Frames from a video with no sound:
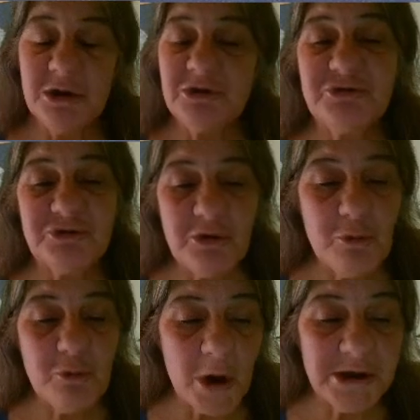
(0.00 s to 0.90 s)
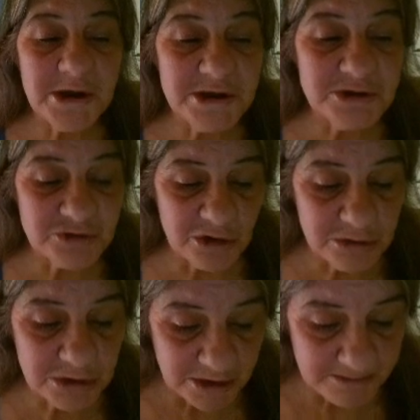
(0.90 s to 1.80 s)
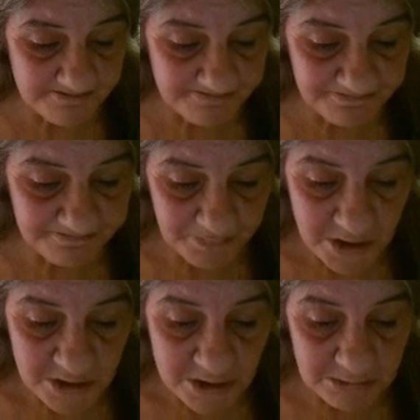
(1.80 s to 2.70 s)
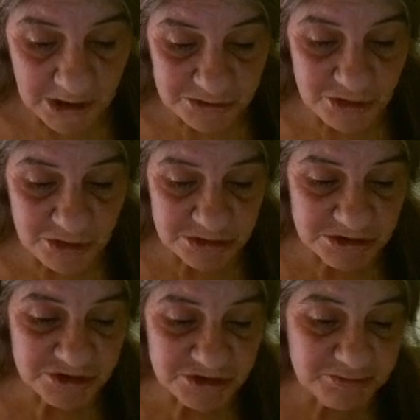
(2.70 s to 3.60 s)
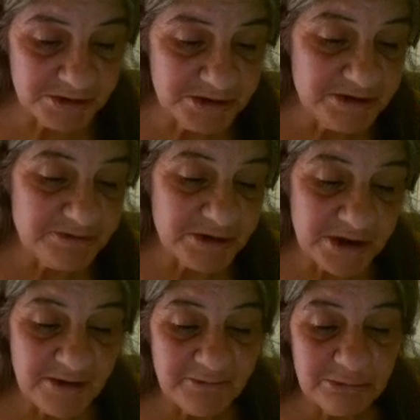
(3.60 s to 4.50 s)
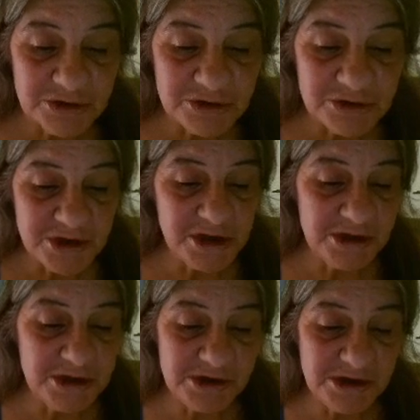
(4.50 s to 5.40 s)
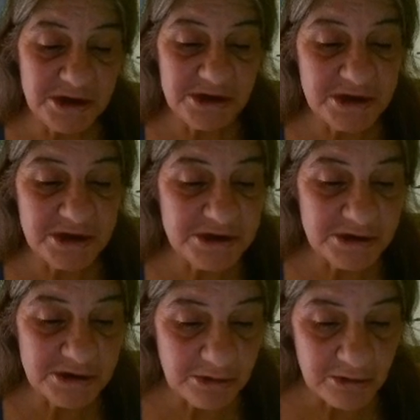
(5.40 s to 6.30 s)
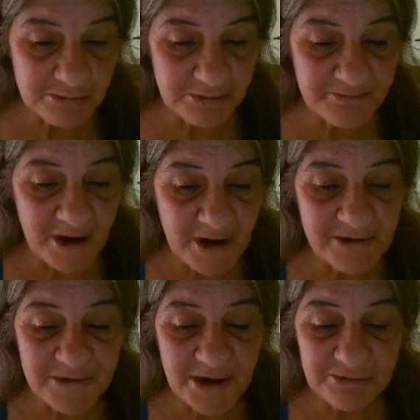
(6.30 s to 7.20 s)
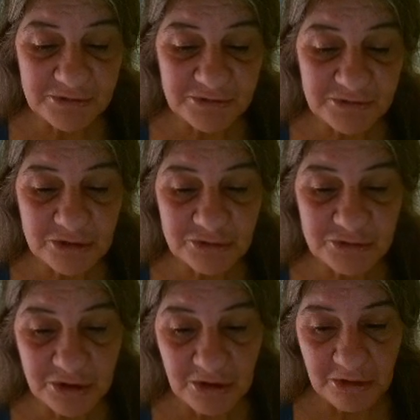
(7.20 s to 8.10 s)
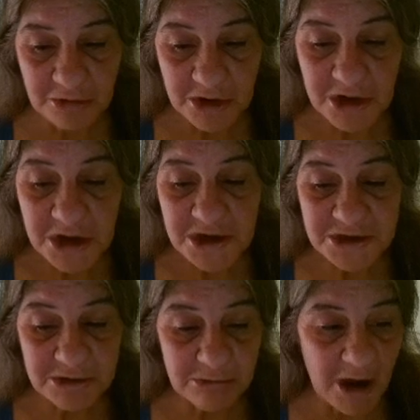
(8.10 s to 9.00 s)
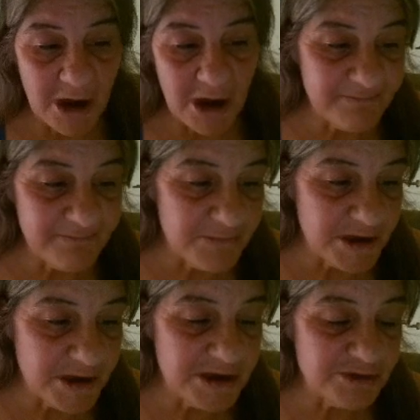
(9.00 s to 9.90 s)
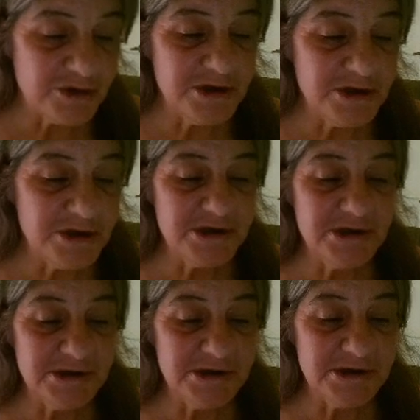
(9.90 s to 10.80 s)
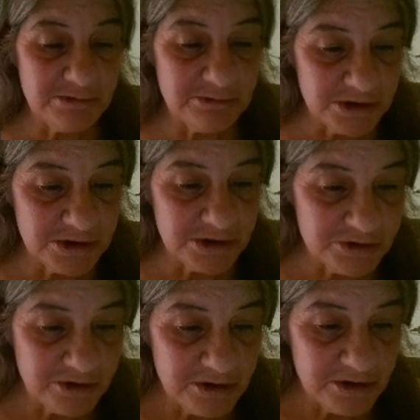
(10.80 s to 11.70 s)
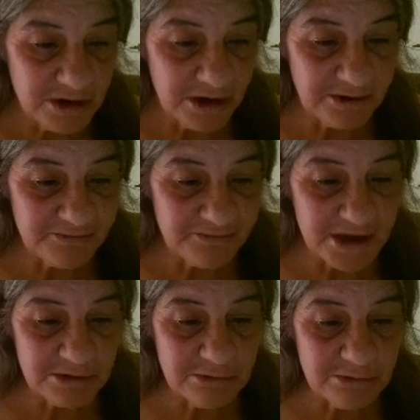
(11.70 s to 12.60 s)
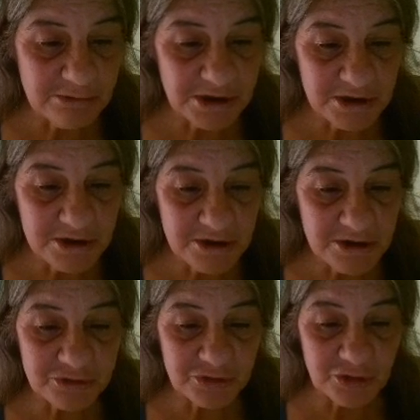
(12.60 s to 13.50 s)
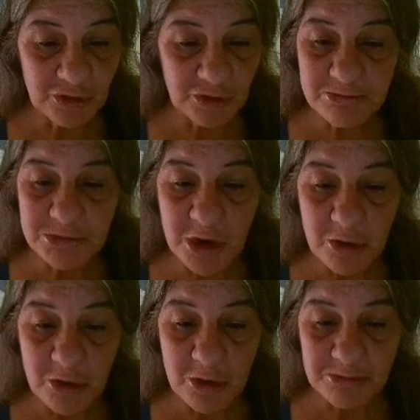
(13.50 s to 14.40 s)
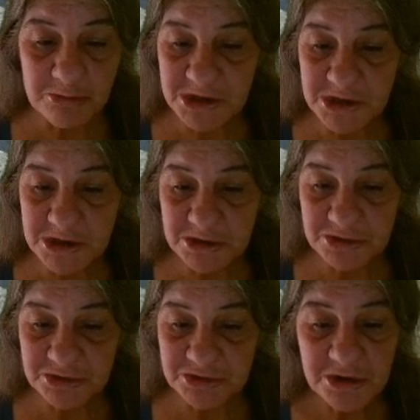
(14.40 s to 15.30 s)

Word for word: So what is yoga? While yoga is believed to have originated in India over 5,000 years ago, derived from the ancient Indian language of Sanskrit, the term yoga means